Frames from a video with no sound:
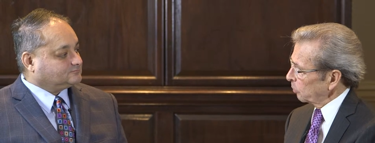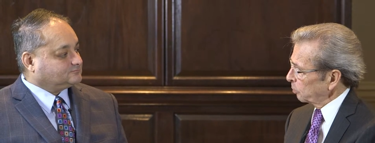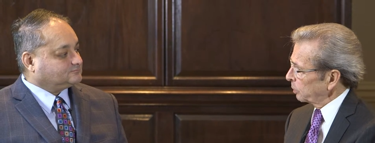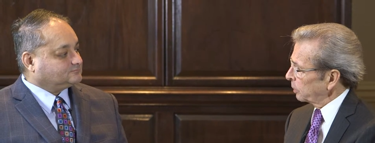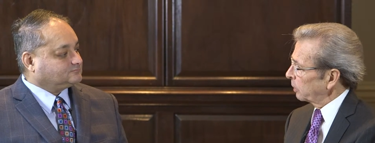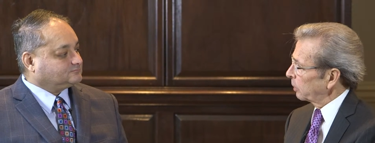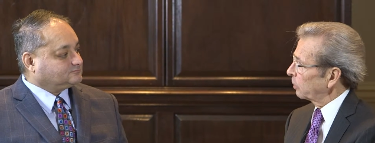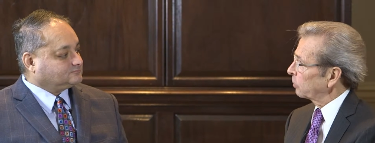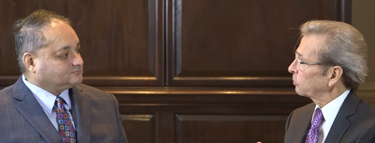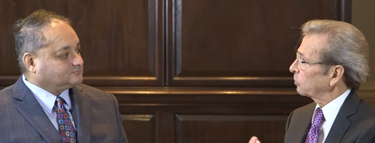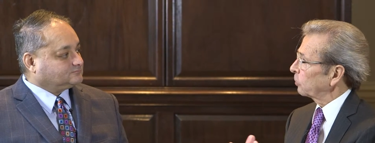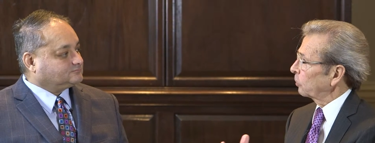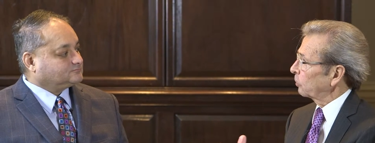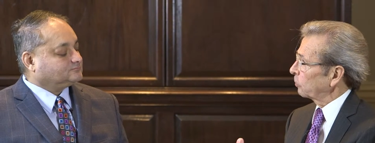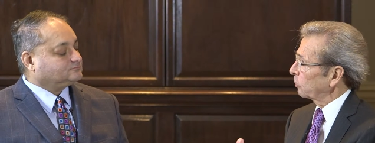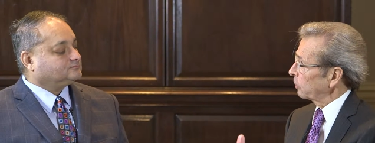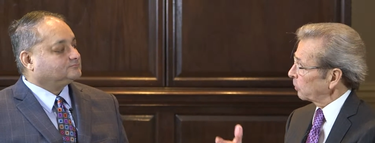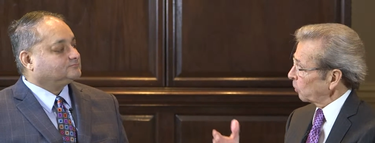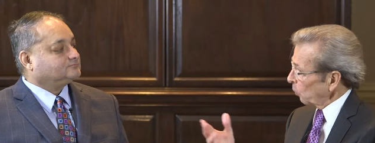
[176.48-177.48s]
Speaker 1: repair
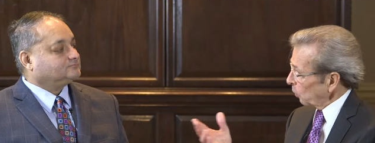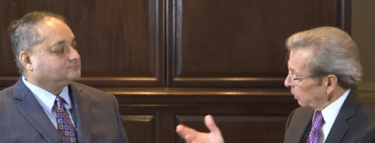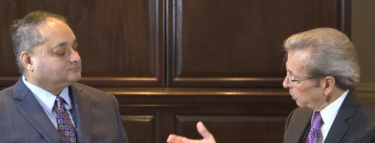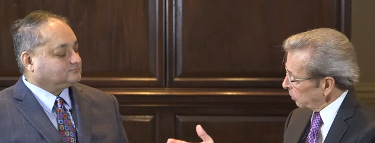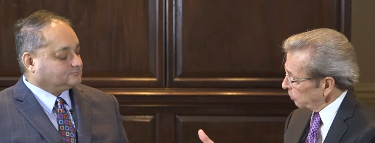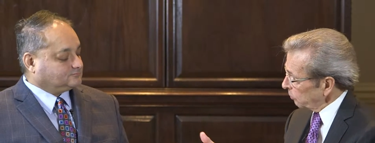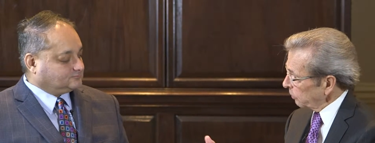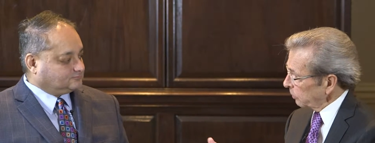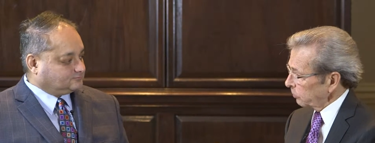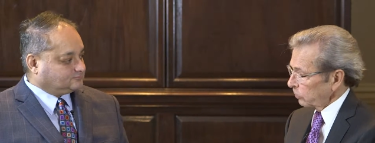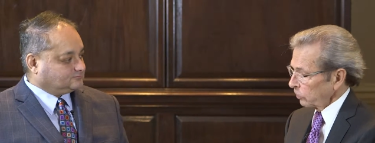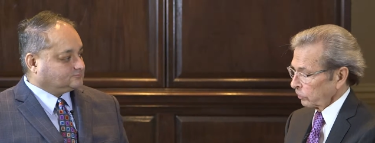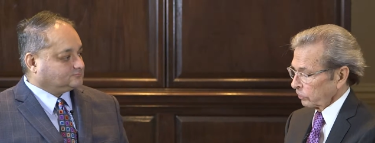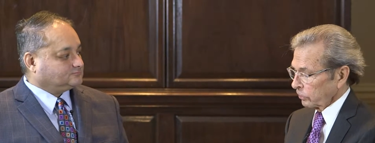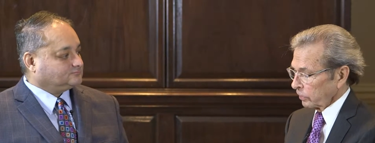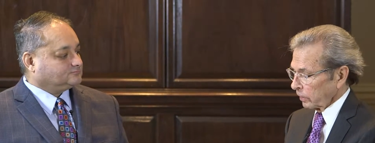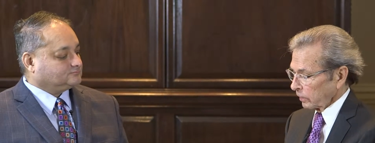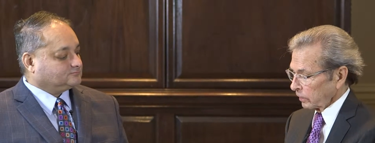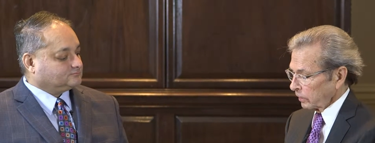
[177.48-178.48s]
surgery or interventional
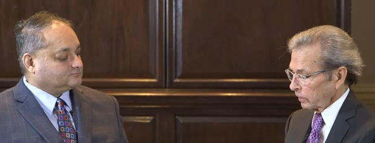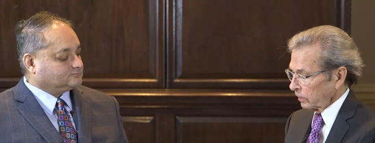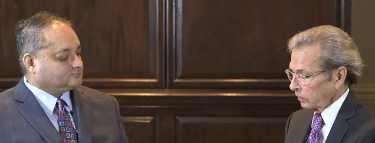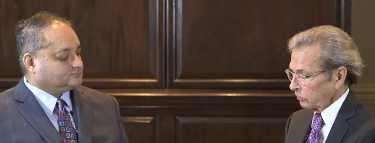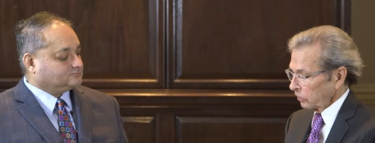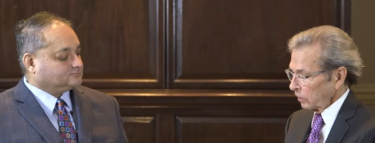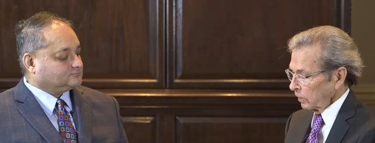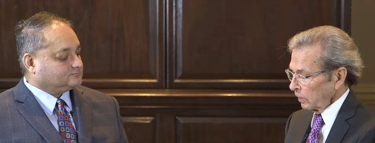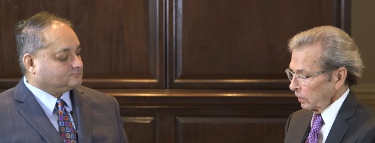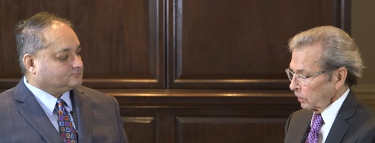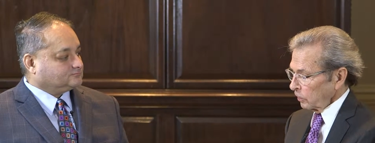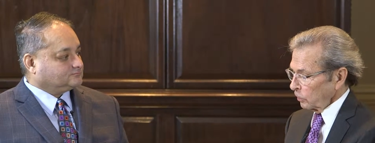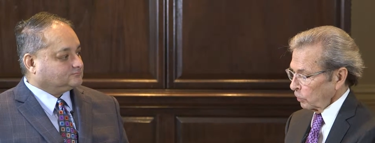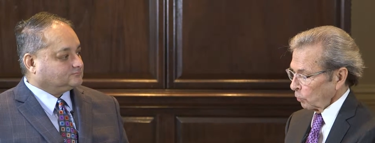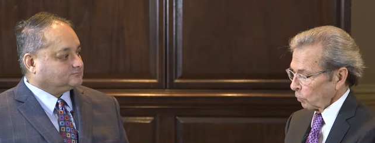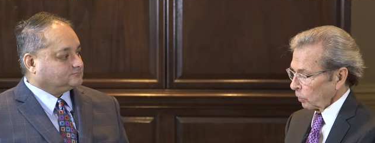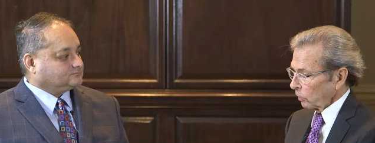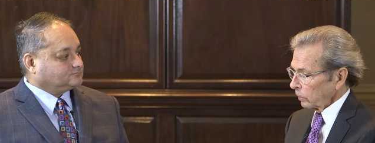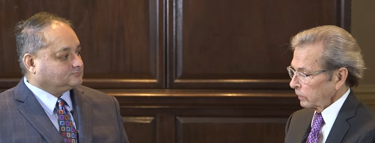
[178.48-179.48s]
techniques,
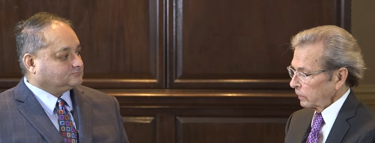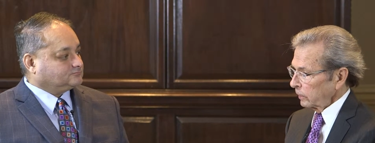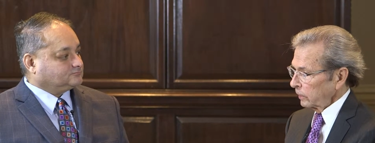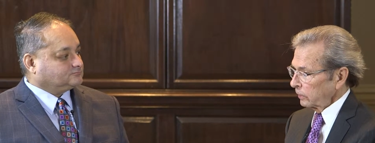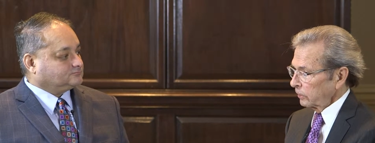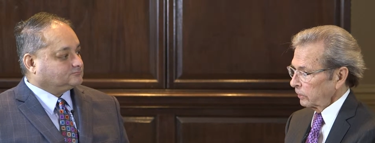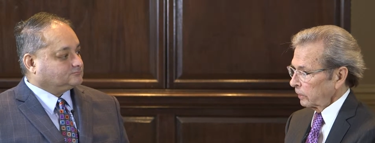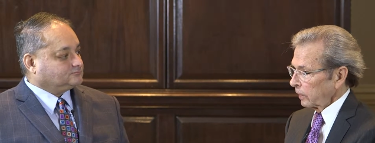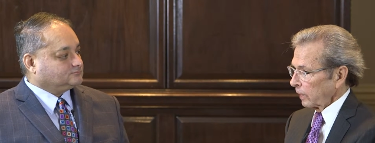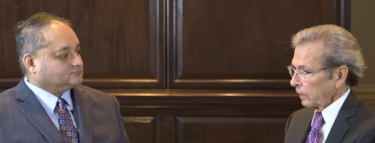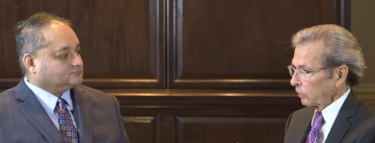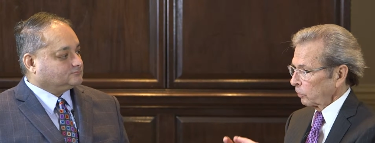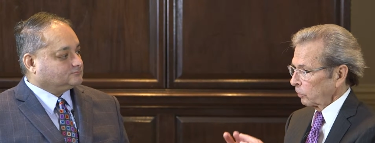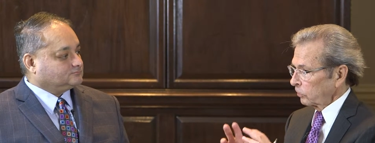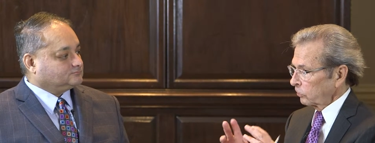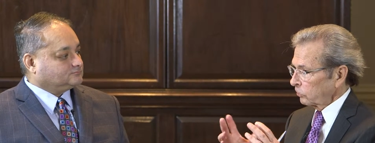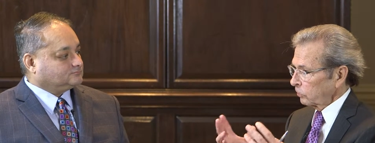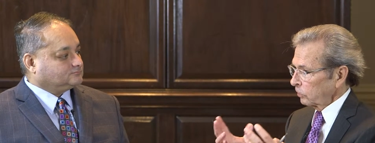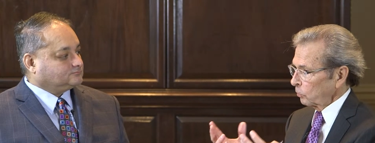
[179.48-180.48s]
you really need to not
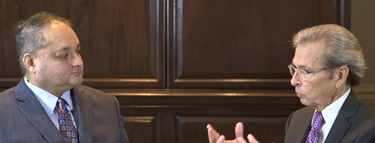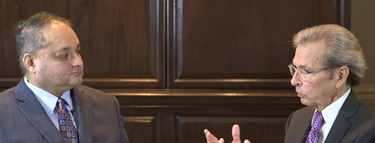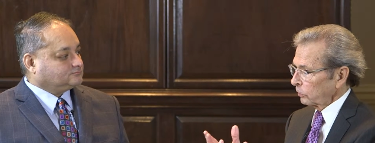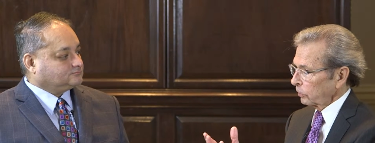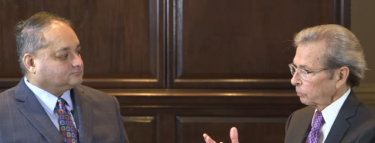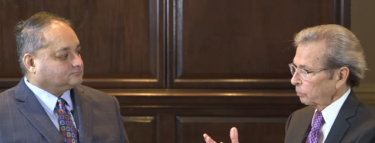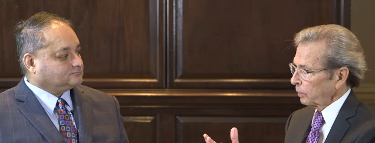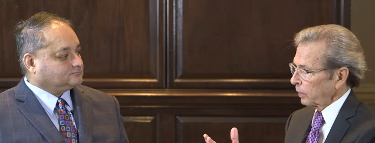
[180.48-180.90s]
only see what the